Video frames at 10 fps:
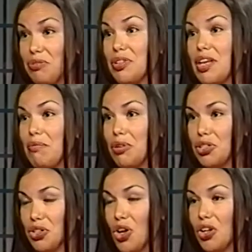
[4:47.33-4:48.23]
with
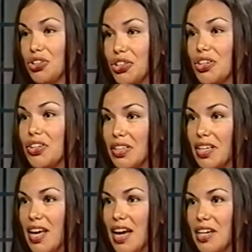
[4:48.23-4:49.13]
Aboriginal culture
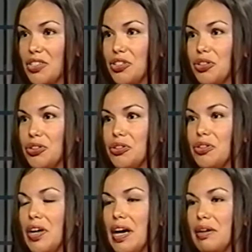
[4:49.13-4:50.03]
and to